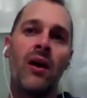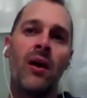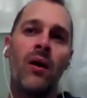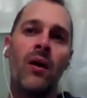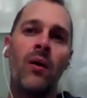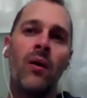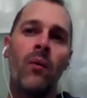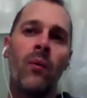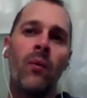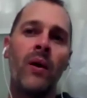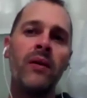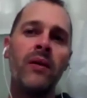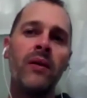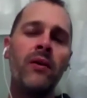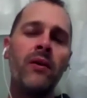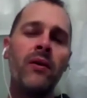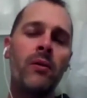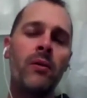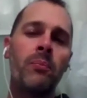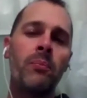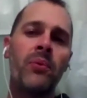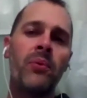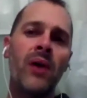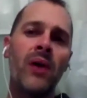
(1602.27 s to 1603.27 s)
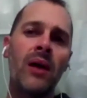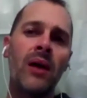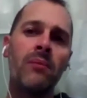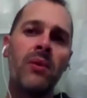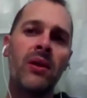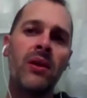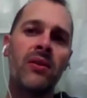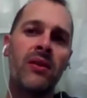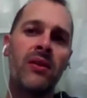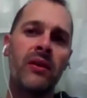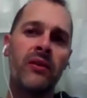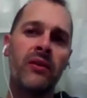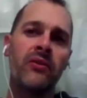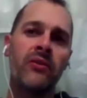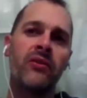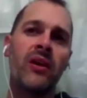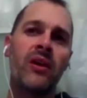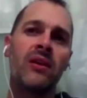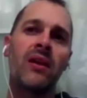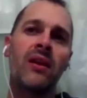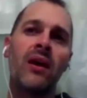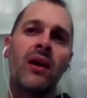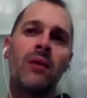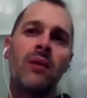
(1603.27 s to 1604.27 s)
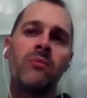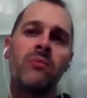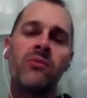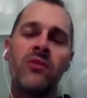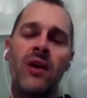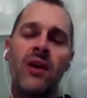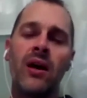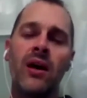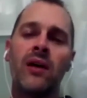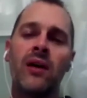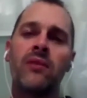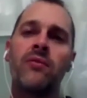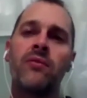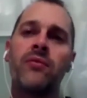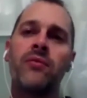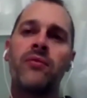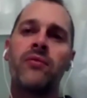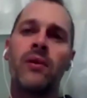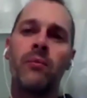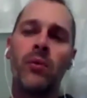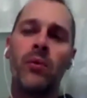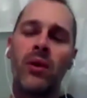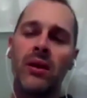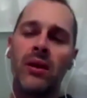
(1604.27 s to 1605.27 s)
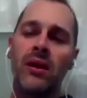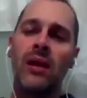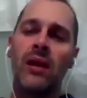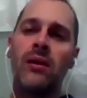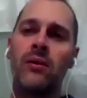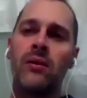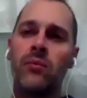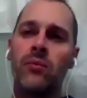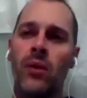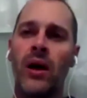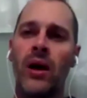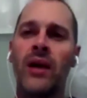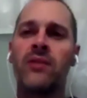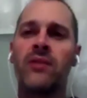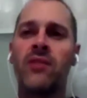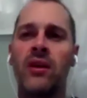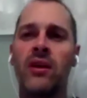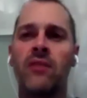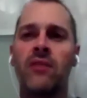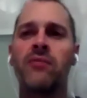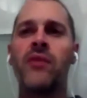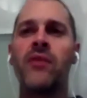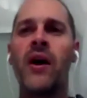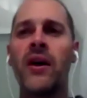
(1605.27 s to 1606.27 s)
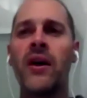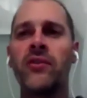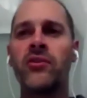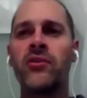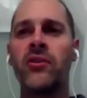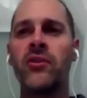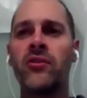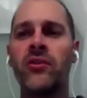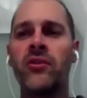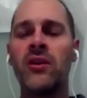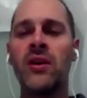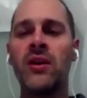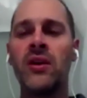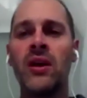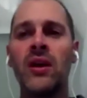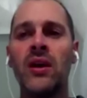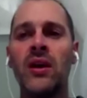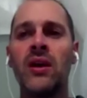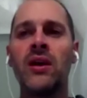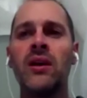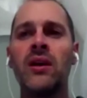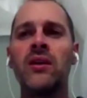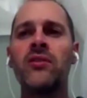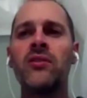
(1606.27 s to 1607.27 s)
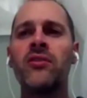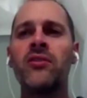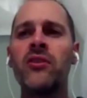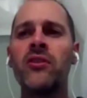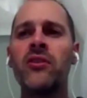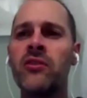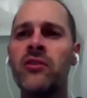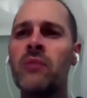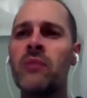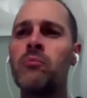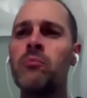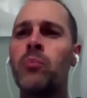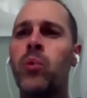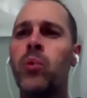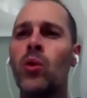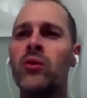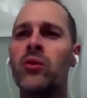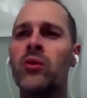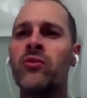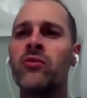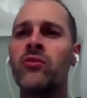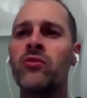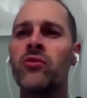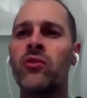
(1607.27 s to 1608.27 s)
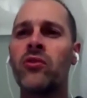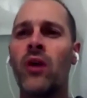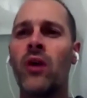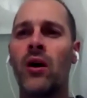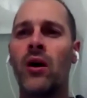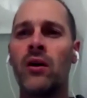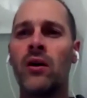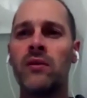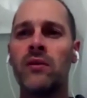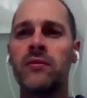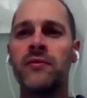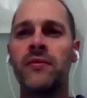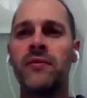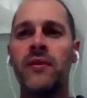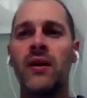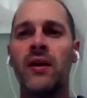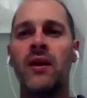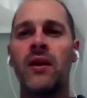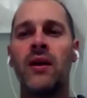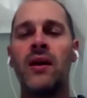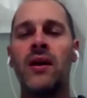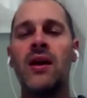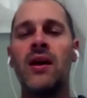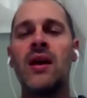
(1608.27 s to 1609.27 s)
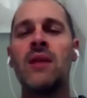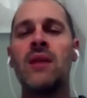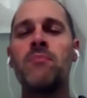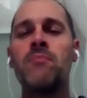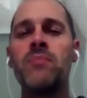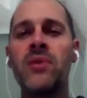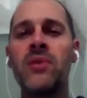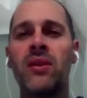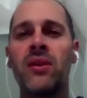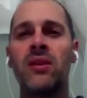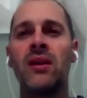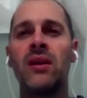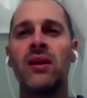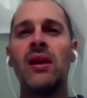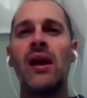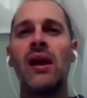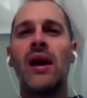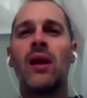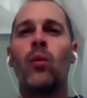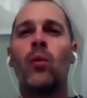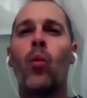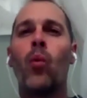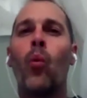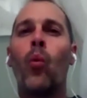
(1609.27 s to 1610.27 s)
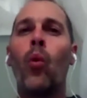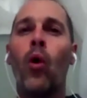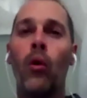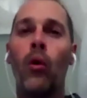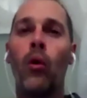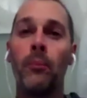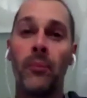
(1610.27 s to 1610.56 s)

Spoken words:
One of the primary things that comes out from what Ellen White advises is this importance of empathy and warmth.